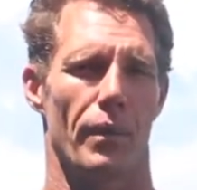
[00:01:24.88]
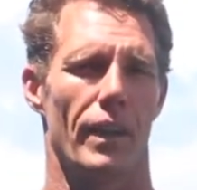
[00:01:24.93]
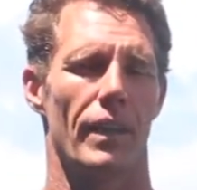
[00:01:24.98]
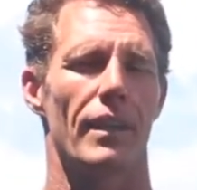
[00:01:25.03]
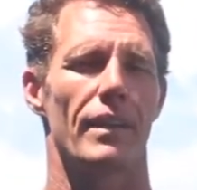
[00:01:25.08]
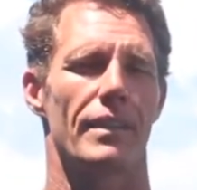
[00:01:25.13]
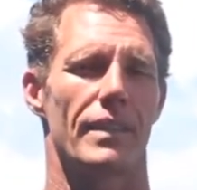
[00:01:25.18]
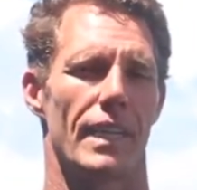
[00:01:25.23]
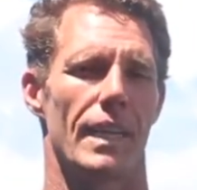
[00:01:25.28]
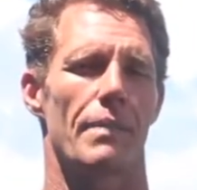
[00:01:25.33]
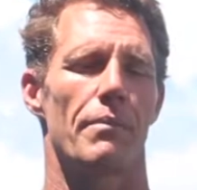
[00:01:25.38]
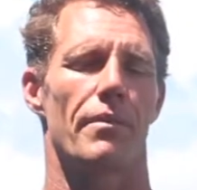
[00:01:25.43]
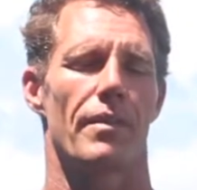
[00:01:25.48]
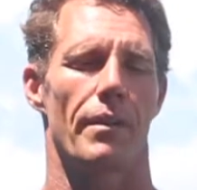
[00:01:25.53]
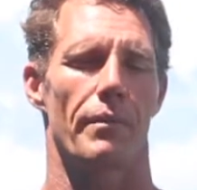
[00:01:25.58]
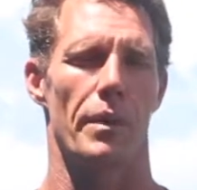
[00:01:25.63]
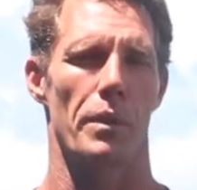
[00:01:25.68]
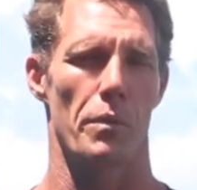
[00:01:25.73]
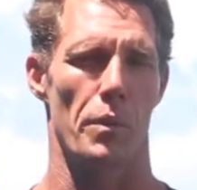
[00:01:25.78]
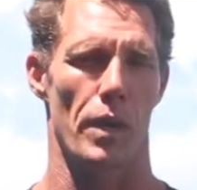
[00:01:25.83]
One of the teams
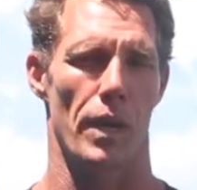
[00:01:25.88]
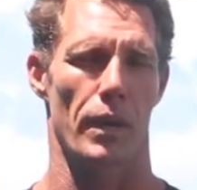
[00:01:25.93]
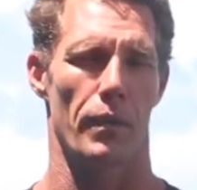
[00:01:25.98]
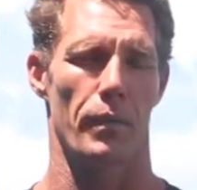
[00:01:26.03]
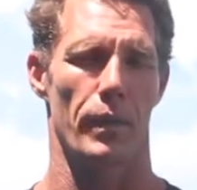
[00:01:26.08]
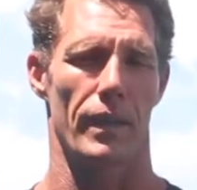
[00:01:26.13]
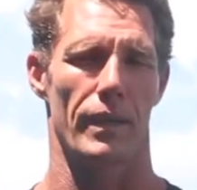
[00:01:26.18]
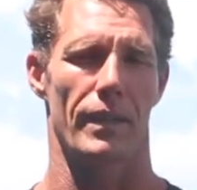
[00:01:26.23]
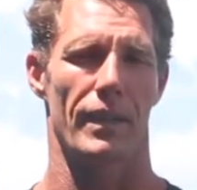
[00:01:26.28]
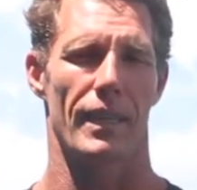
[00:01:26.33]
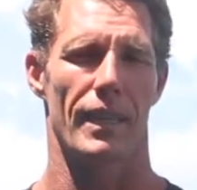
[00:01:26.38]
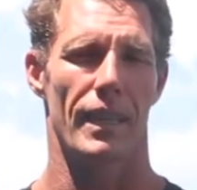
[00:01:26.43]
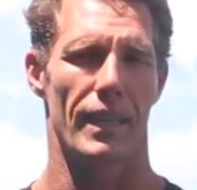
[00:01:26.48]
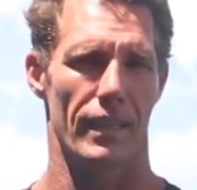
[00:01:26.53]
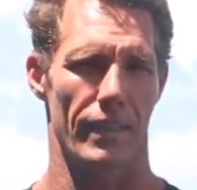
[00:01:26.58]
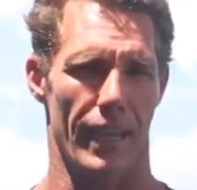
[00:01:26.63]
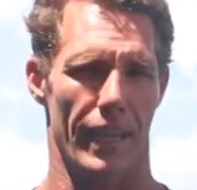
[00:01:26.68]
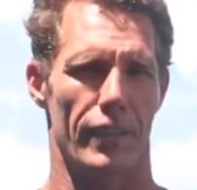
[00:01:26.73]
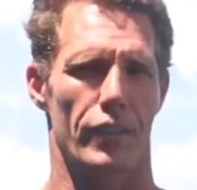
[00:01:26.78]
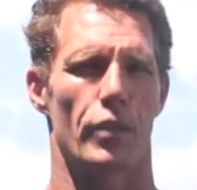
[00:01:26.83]
that we work with,
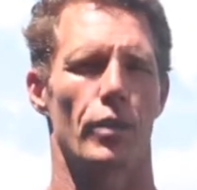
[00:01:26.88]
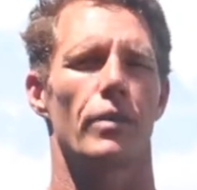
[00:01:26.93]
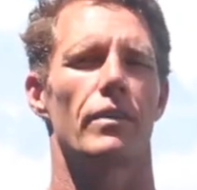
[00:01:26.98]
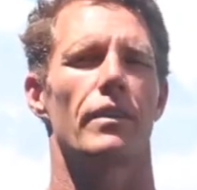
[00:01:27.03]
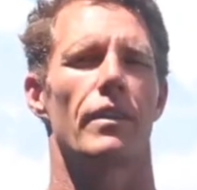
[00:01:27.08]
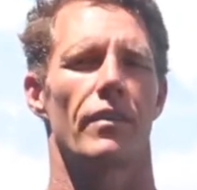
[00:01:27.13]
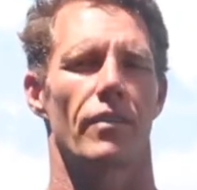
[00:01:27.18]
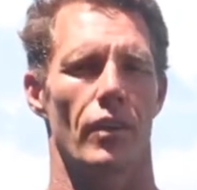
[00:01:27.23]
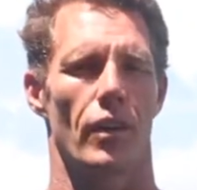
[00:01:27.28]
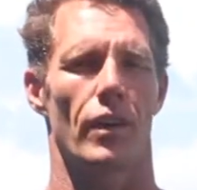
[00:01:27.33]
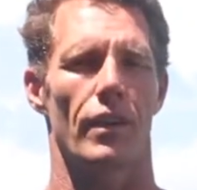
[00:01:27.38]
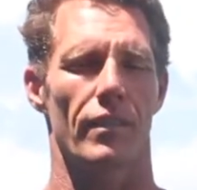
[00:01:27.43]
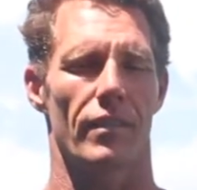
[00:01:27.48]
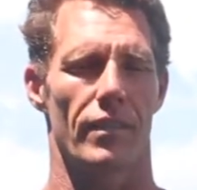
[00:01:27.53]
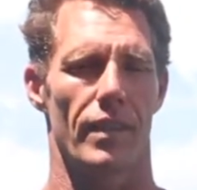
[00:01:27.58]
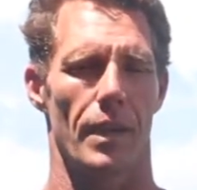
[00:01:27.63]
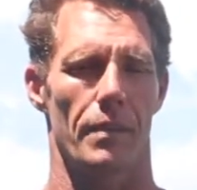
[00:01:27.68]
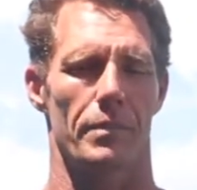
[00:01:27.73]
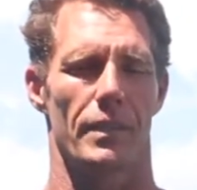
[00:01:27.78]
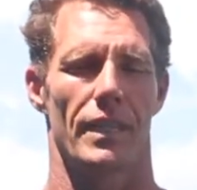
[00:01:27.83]
they took this
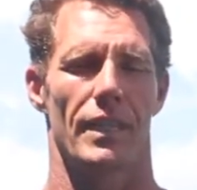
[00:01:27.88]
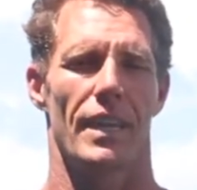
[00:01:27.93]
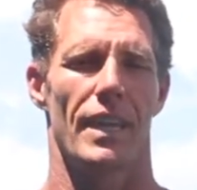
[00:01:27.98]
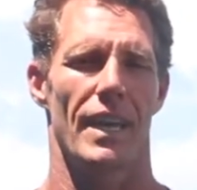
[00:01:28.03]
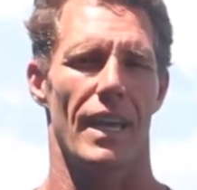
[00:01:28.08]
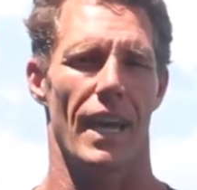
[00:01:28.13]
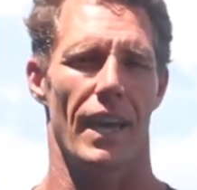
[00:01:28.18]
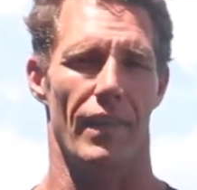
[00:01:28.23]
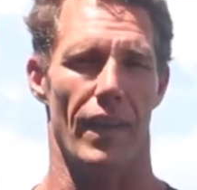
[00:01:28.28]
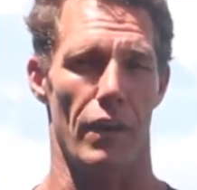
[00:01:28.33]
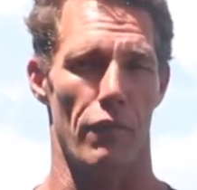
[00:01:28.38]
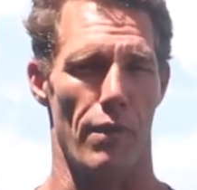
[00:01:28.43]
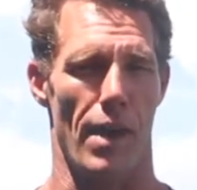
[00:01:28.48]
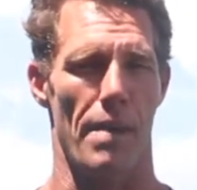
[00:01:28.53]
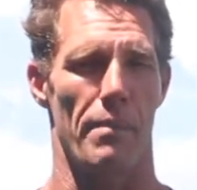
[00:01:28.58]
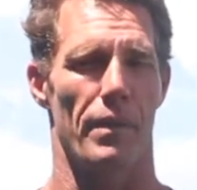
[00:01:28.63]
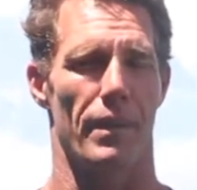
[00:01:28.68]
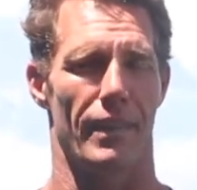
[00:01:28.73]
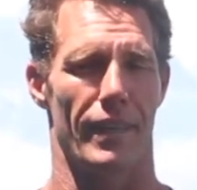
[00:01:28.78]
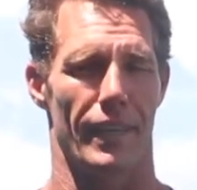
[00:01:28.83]
concept and they
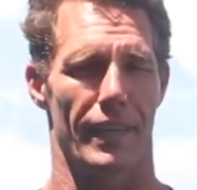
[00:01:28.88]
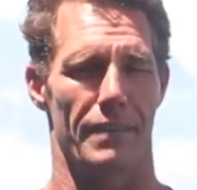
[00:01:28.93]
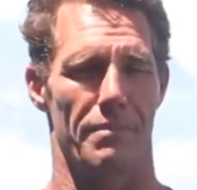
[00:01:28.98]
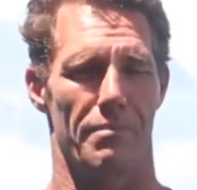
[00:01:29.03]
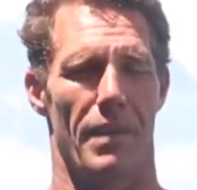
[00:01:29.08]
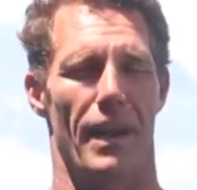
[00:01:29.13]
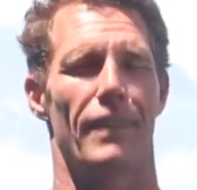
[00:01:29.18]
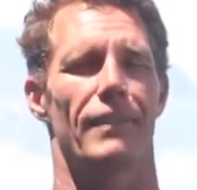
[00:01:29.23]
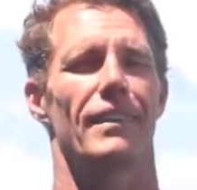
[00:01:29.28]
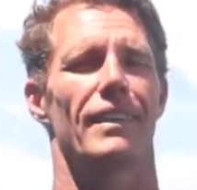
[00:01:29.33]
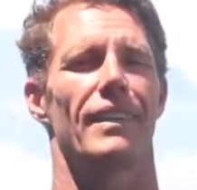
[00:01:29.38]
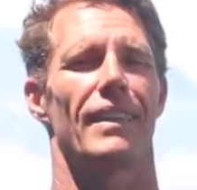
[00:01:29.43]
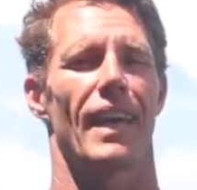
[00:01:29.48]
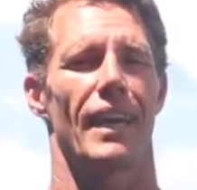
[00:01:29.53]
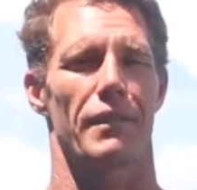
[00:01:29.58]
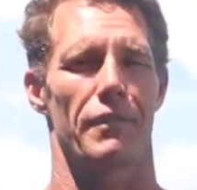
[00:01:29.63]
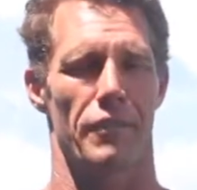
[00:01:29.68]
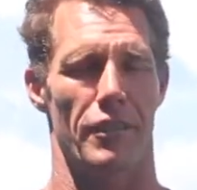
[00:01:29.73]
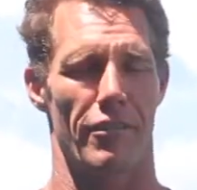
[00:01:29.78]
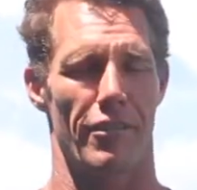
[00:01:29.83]
ran with it. And basically
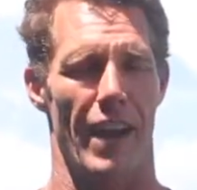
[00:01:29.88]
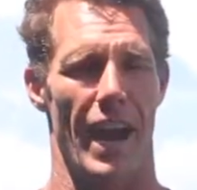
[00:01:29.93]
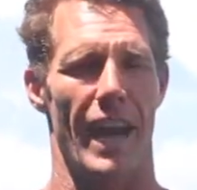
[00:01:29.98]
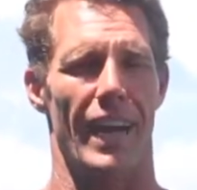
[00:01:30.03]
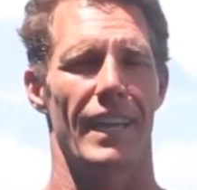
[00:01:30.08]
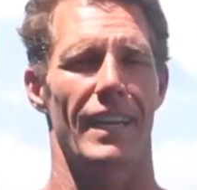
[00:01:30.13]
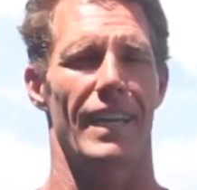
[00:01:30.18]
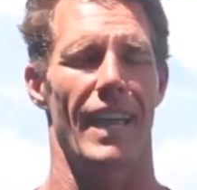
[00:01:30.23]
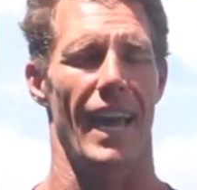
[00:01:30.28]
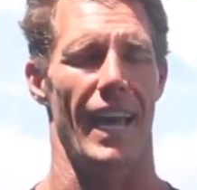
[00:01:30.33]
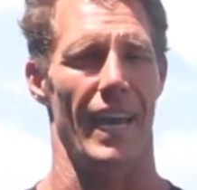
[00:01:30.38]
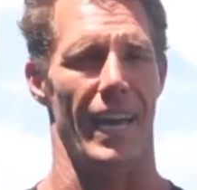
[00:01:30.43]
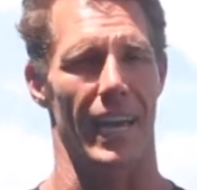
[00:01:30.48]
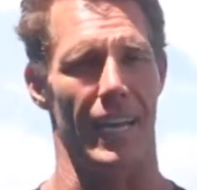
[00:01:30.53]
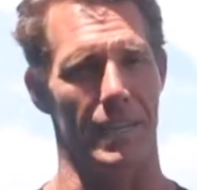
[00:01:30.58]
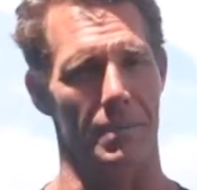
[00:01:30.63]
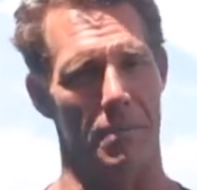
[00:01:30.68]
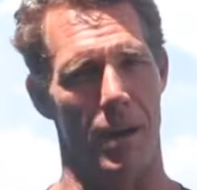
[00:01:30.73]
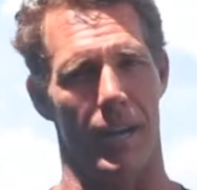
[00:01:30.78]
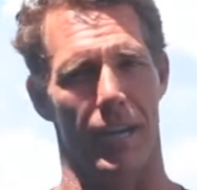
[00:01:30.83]
they created,
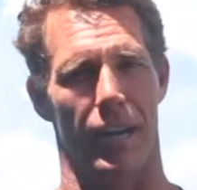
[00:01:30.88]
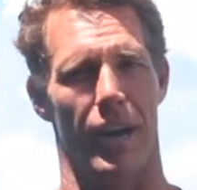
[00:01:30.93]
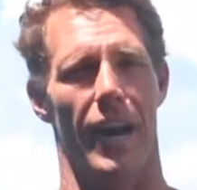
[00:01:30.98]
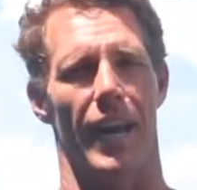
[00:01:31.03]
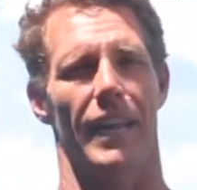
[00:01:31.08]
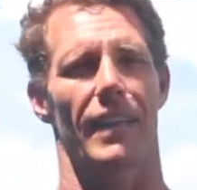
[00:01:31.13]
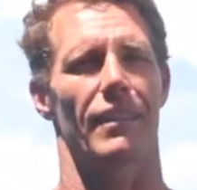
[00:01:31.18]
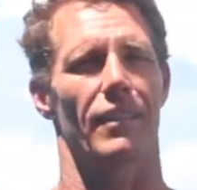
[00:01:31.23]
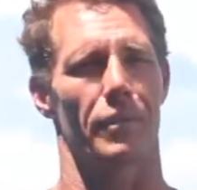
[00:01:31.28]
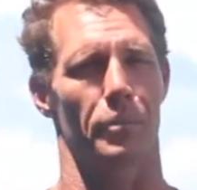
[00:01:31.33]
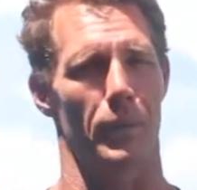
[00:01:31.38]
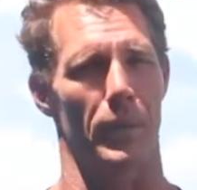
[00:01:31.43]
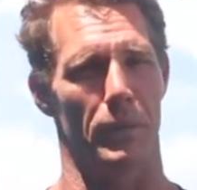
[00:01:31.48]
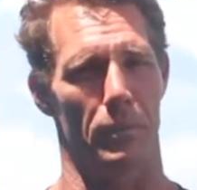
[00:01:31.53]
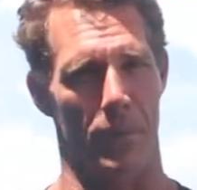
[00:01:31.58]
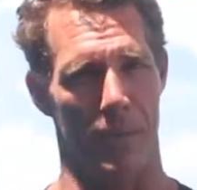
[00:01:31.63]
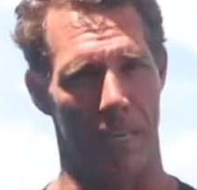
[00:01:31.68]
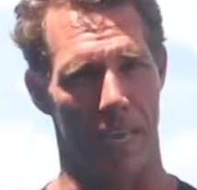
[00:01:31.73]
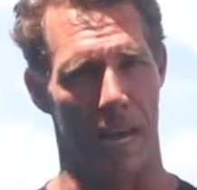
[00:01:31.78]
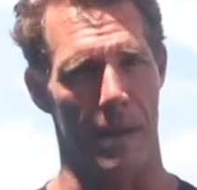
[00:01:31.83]
under my guidance, we
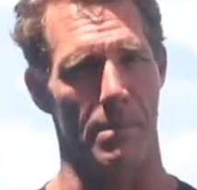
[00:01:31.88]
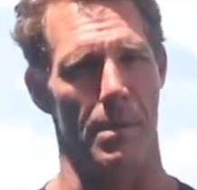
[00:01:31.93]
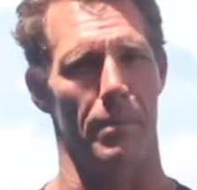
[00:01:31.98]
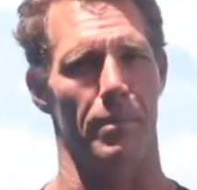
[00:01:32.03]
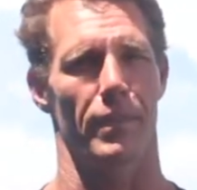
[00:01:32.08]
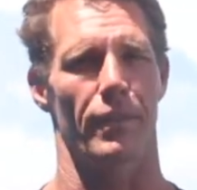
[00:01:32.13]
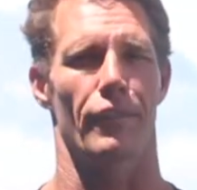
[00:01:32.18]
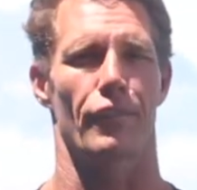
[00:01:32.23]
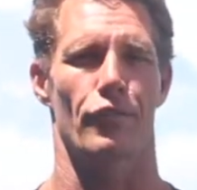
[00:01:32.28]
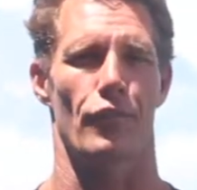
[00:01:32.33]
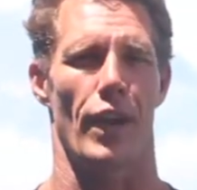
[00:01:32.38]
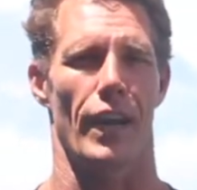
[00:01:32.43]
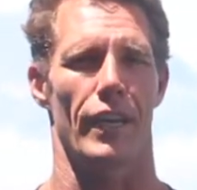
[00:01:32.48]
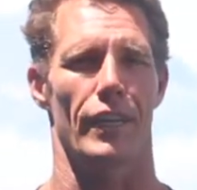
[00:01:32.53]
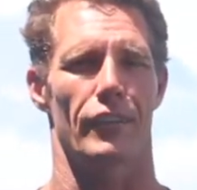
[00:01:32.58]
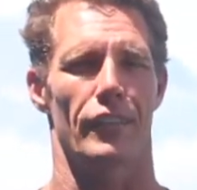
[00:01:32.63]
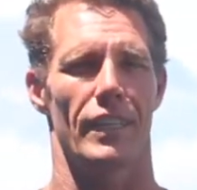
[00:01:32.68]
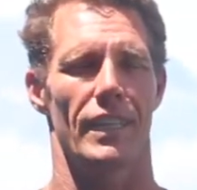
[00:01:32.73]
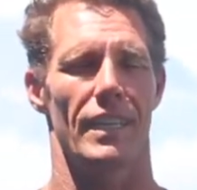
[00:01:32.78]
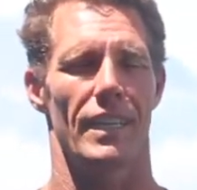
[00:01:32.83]
came up with a
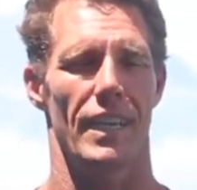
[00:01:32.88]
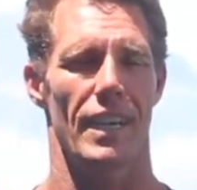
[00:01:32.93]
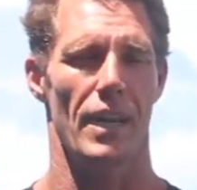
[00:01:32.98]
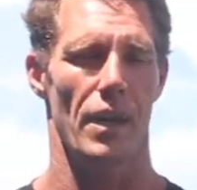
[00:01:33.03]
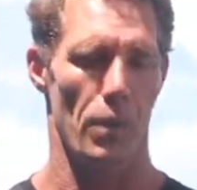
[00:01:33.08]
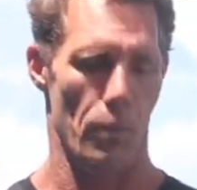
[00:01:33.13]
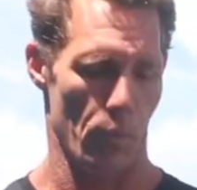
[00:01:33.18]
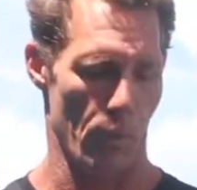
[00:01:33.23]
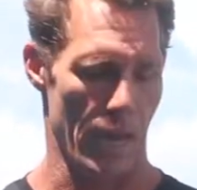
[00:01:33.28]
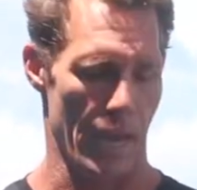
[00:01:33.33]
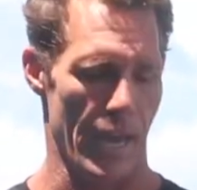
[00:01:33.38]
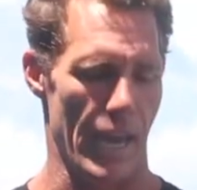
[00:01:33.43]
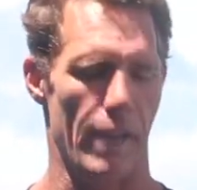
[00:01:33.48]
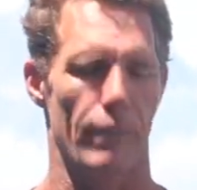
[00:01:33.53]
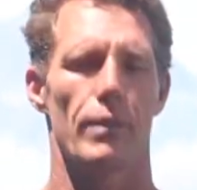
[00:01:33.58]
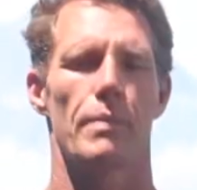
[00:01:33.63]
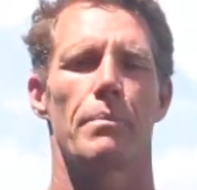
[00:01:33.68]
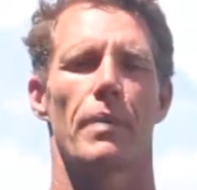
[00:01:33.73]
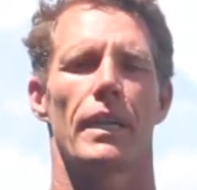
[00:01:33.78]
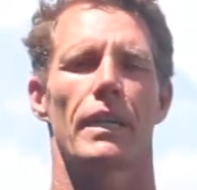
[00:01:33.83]
strategy where
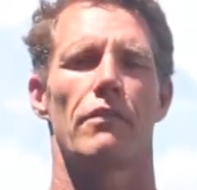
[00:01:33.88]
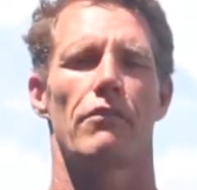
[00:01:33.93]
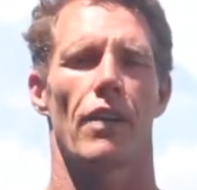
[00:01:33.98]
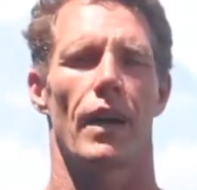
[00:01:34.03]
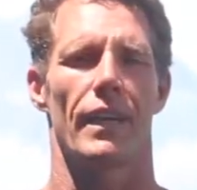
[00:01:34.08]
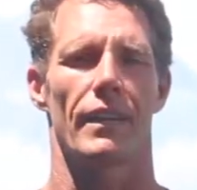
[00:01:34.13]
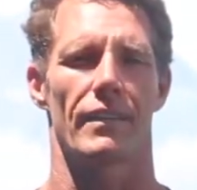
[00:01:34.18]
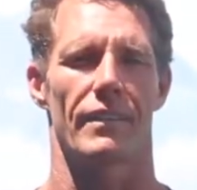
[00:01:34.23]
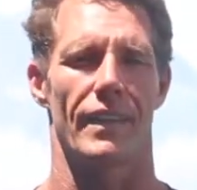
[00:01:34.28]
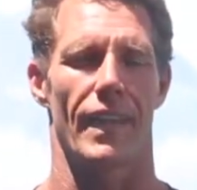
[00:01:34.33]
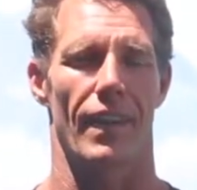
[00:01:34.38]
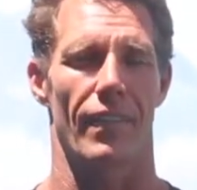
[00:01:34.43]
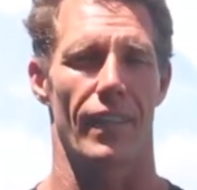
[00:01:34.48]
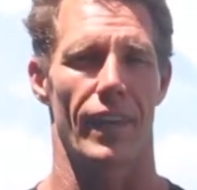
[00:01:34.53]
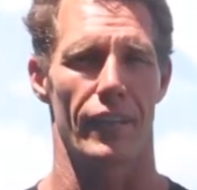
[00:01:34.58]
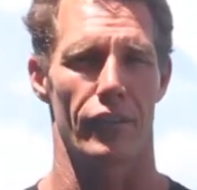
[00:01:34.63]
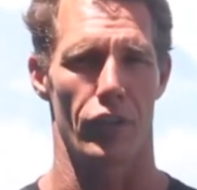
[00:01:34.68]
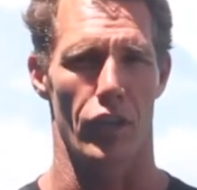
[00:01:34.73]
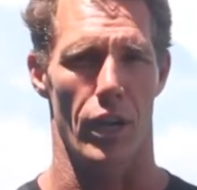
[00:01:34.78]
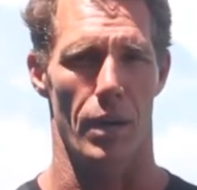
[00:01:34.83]
everybody writes down
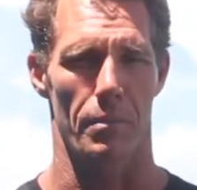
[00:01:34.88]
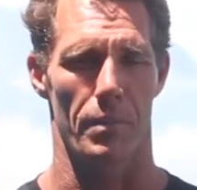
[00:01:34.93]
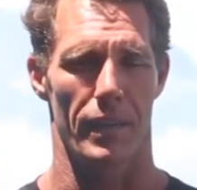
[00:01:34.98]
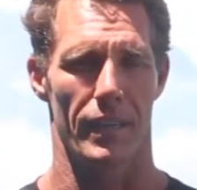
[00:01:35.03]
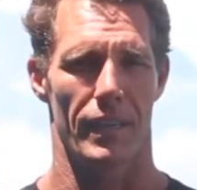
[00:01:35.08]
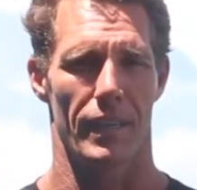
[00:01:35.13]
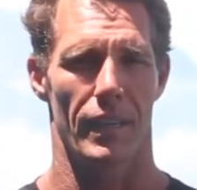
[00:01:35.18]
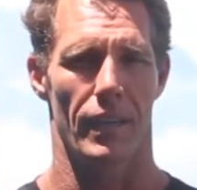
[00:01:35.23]
their job.